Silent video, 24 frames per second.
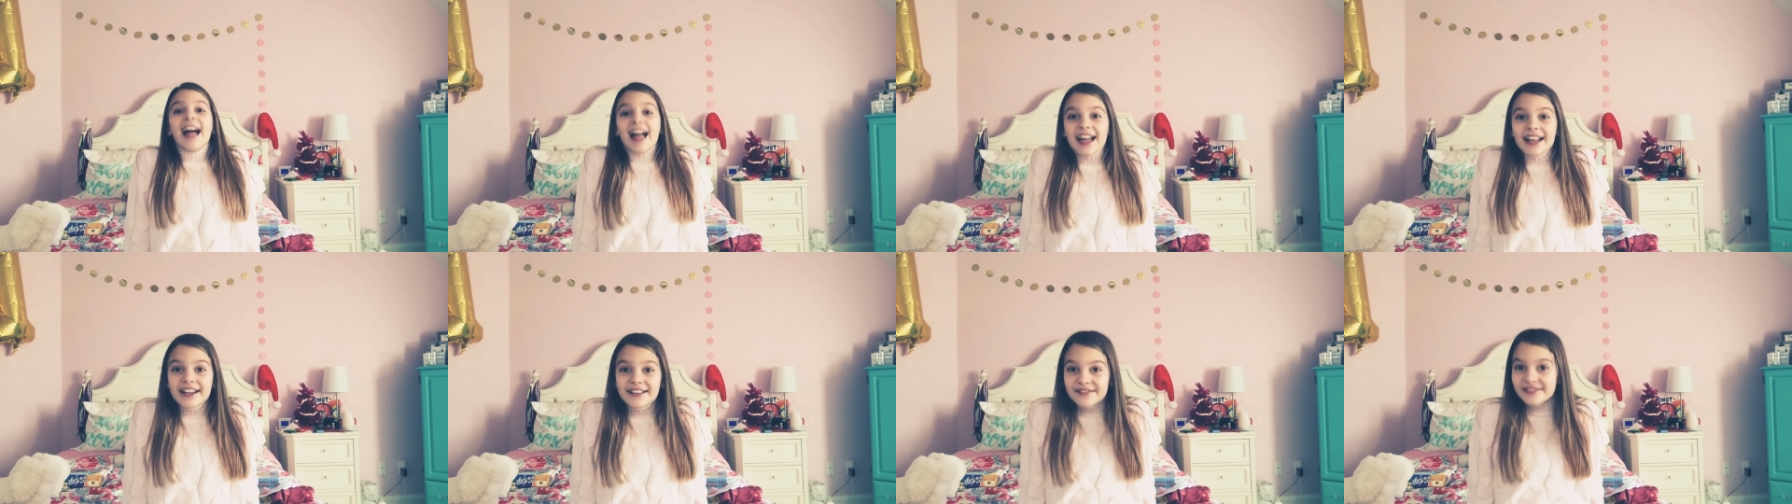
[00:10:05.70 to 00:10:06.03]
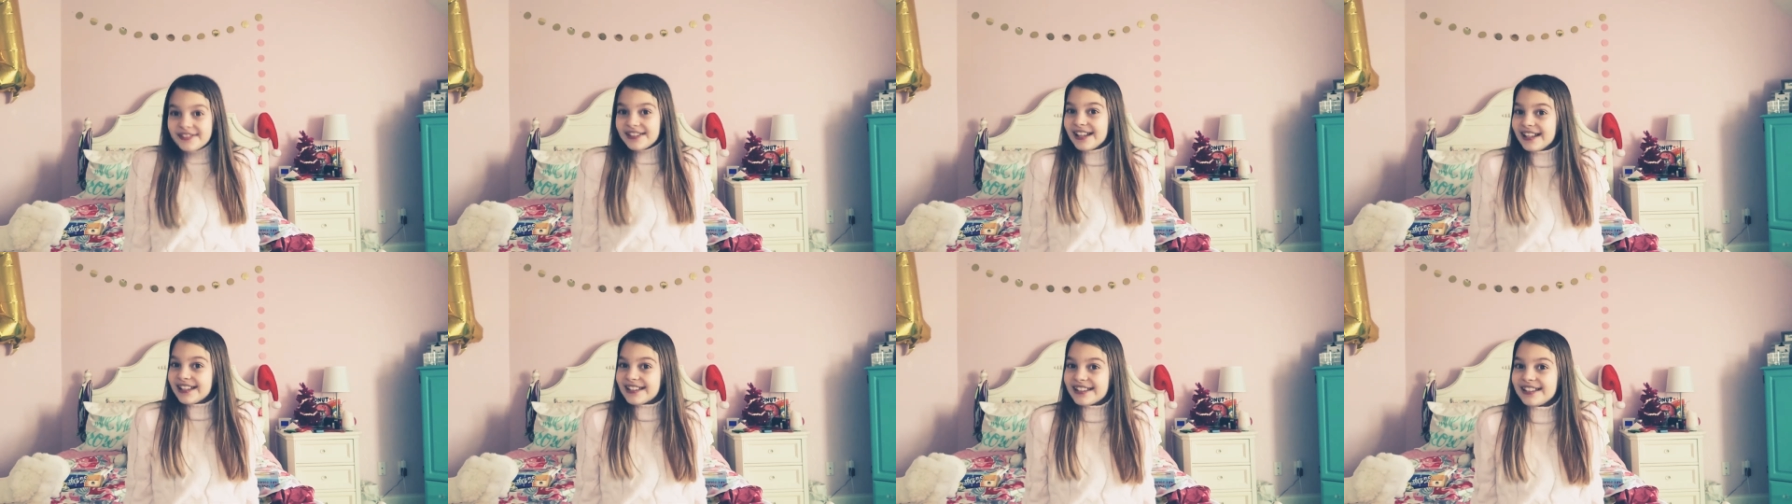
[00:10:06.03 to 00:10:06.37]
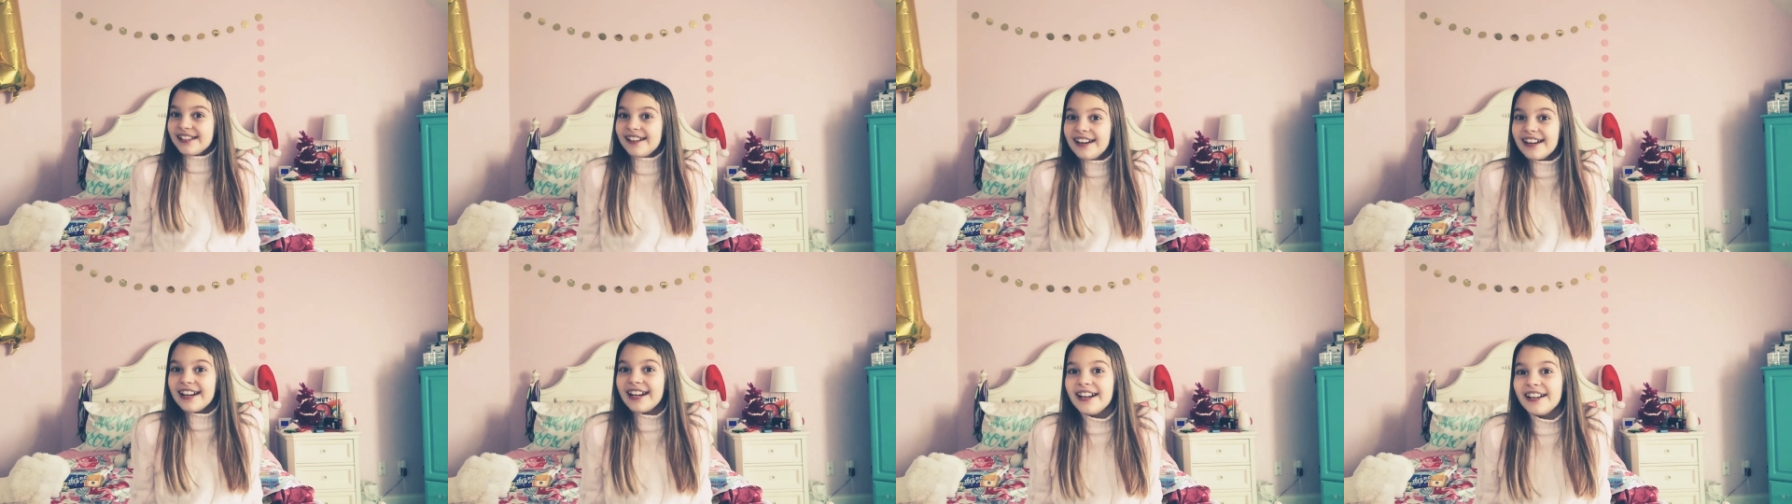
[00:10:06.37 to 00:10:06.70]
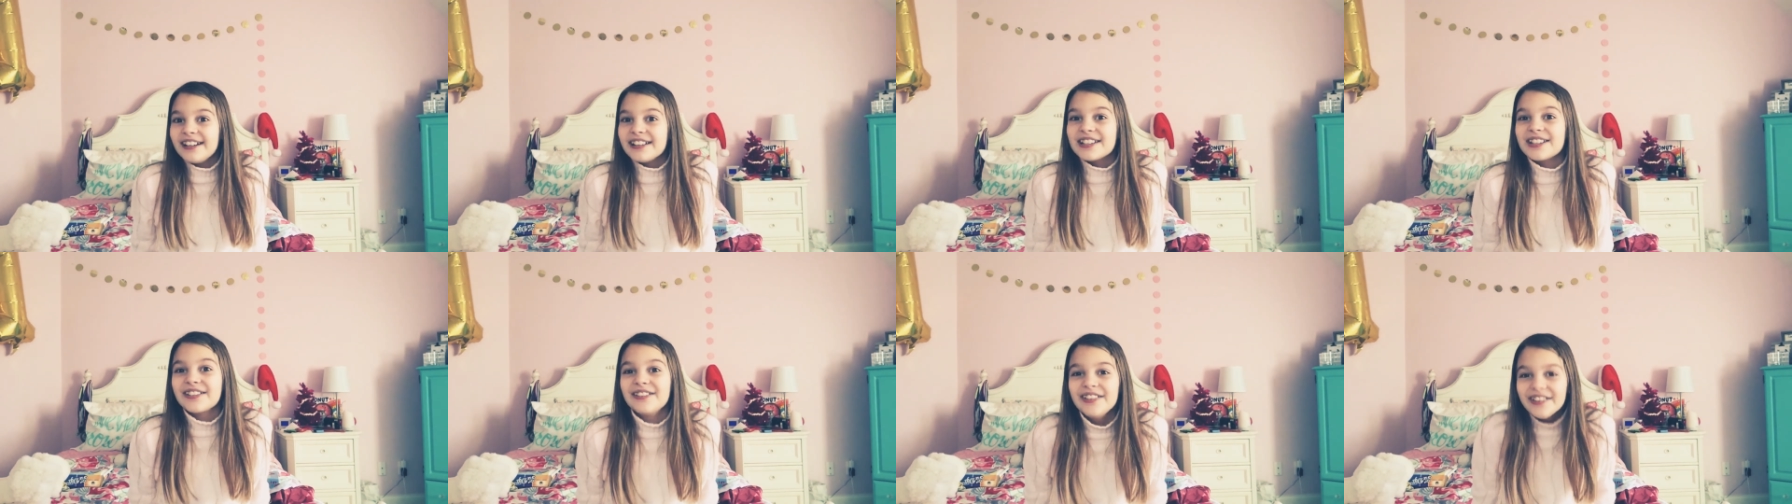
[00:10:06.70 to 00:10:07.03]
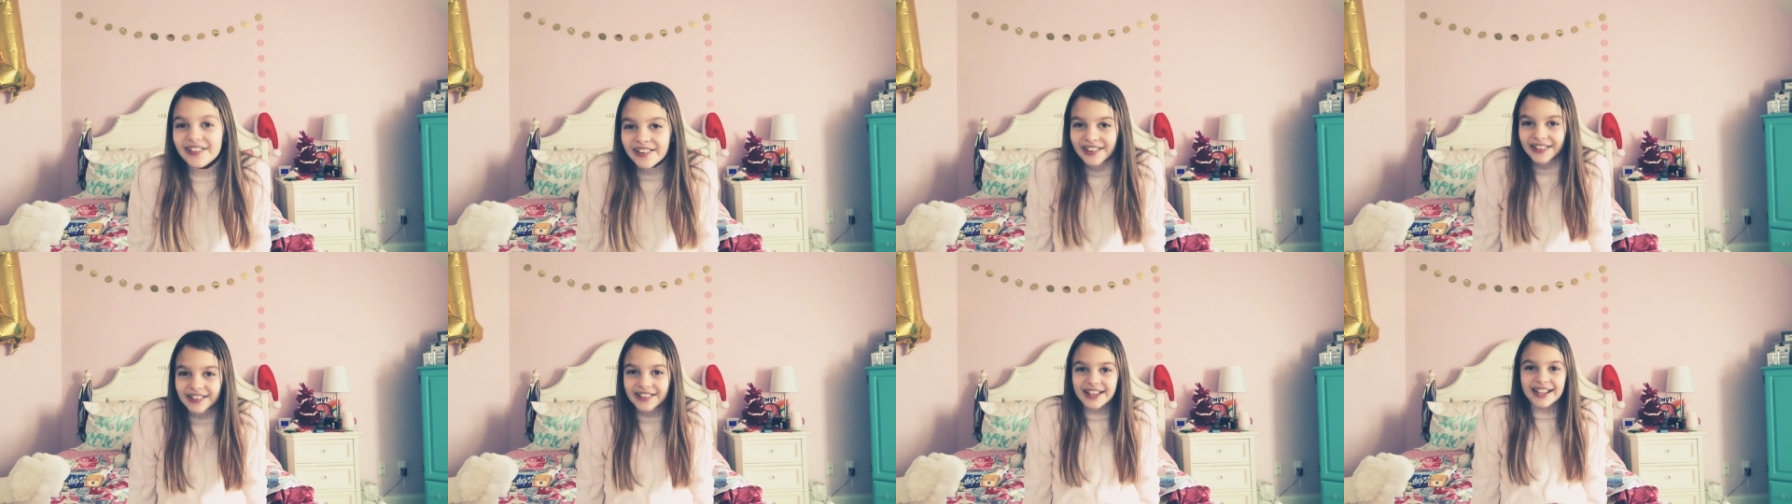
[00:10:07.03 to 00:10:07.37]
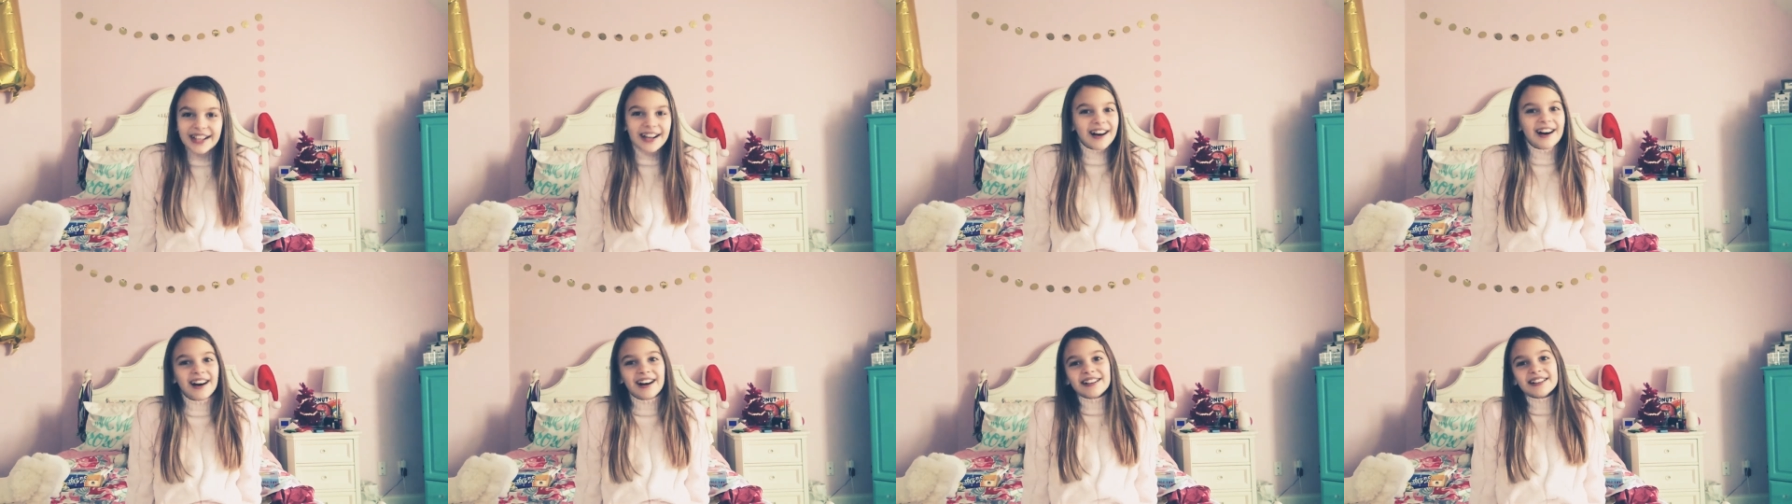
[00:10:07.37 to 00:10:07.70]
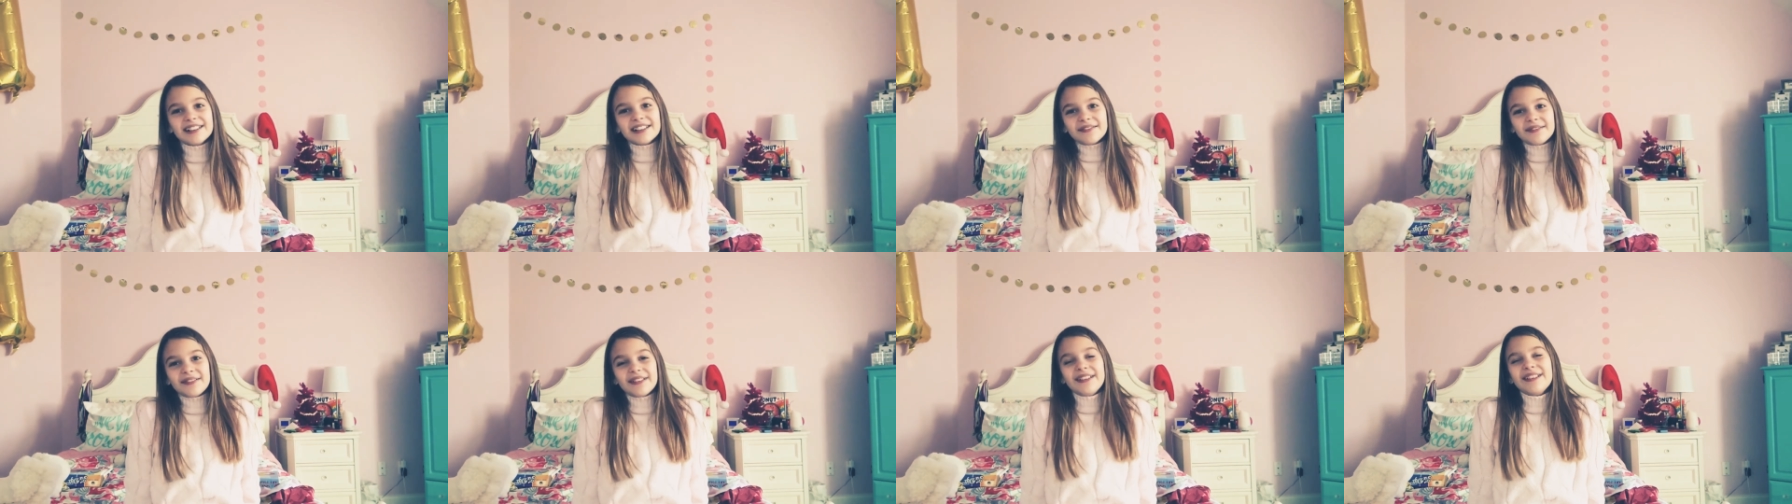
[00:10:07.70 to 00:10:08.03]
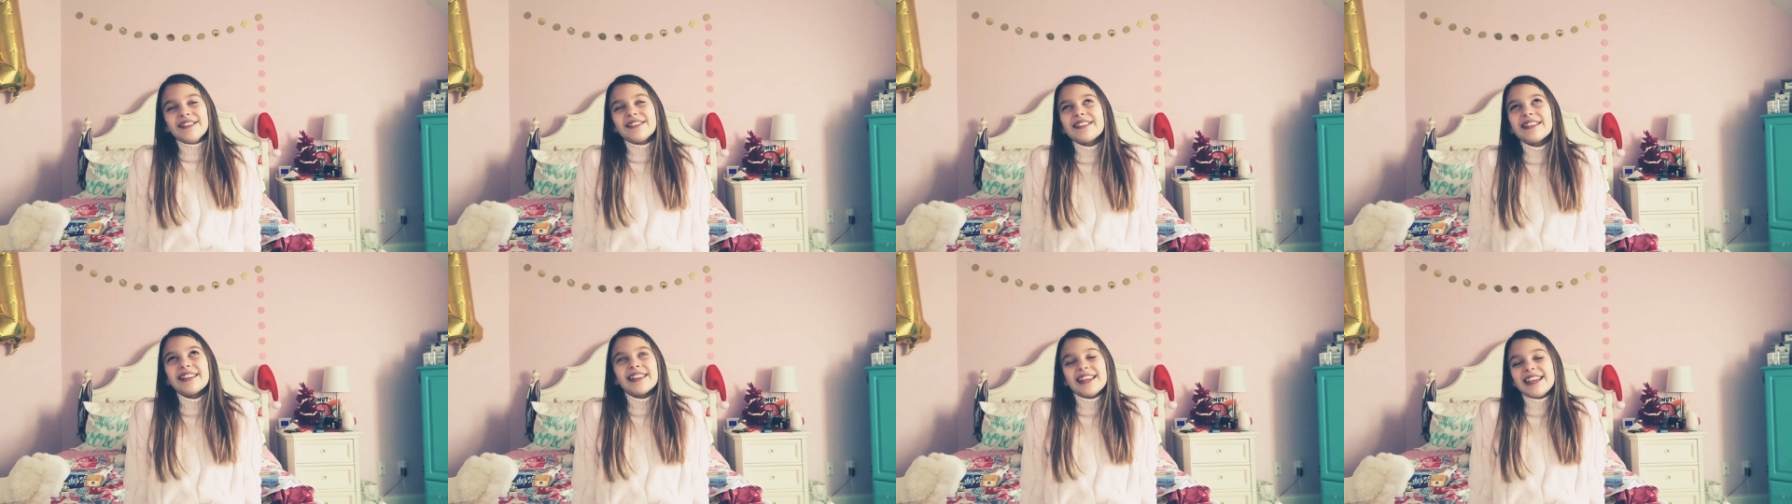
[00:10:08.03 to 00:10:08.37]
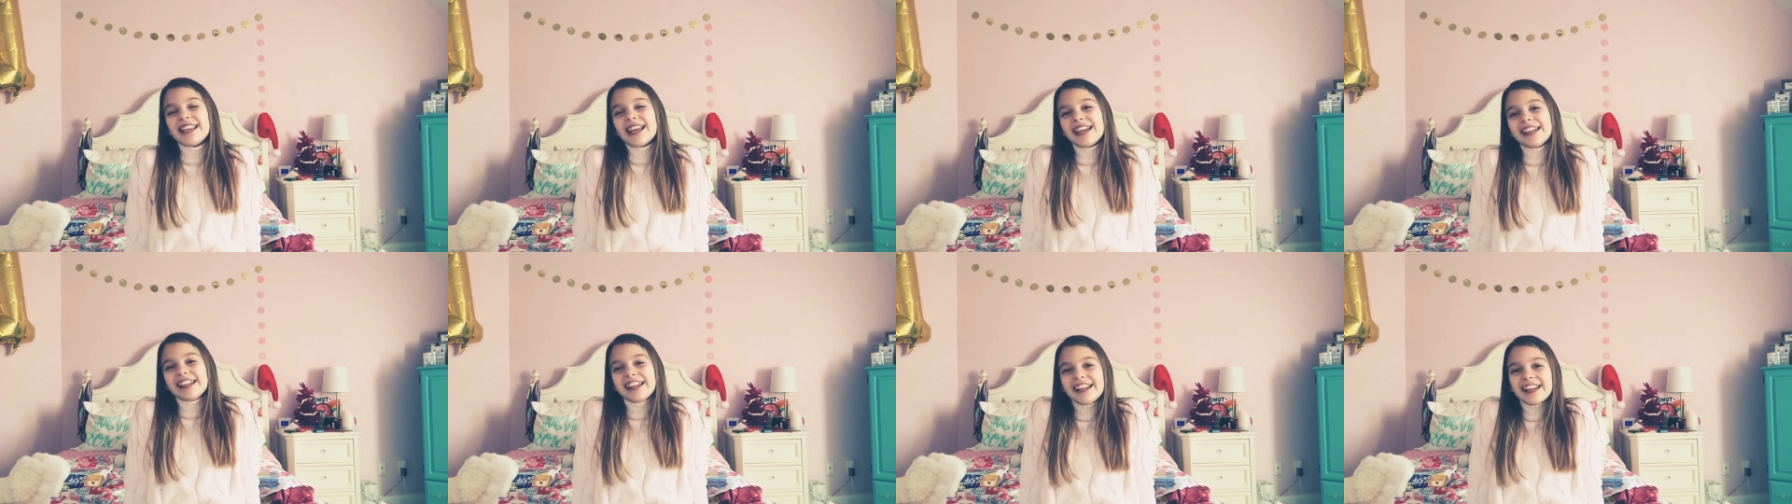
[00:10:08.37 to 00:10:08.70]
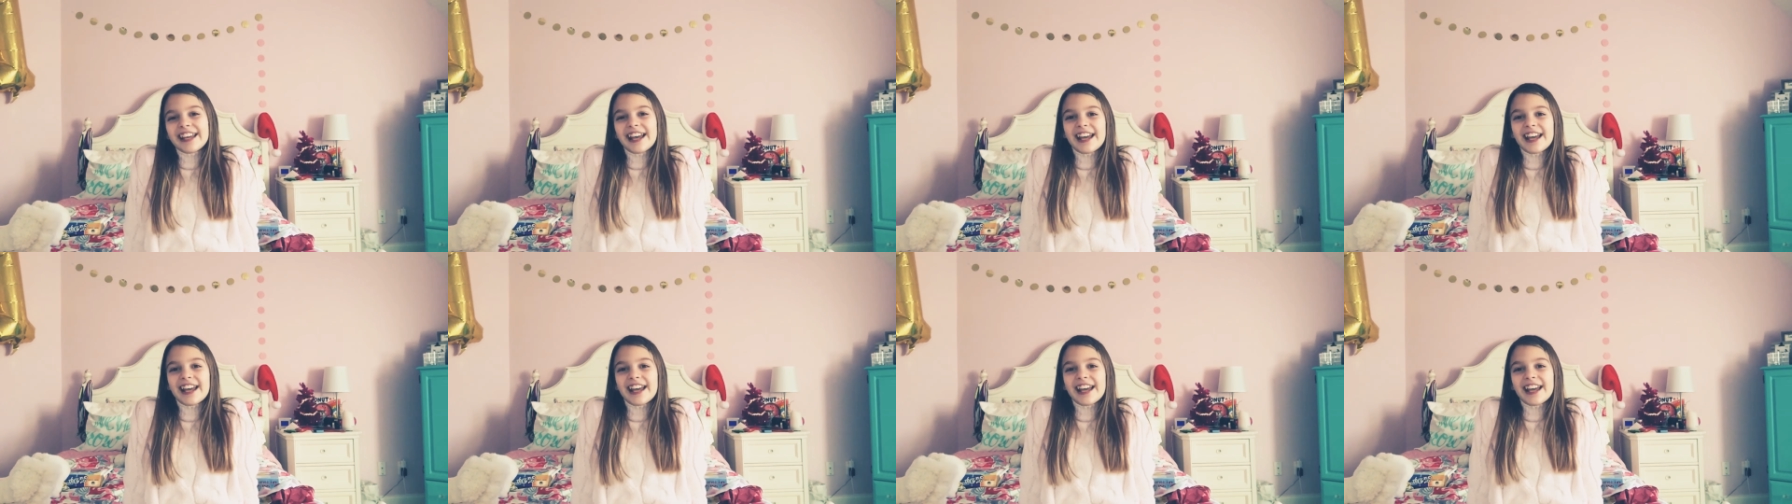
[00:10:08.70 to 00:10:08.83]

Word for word: then that's not it. So we went and like hug your parents, like yay, yay,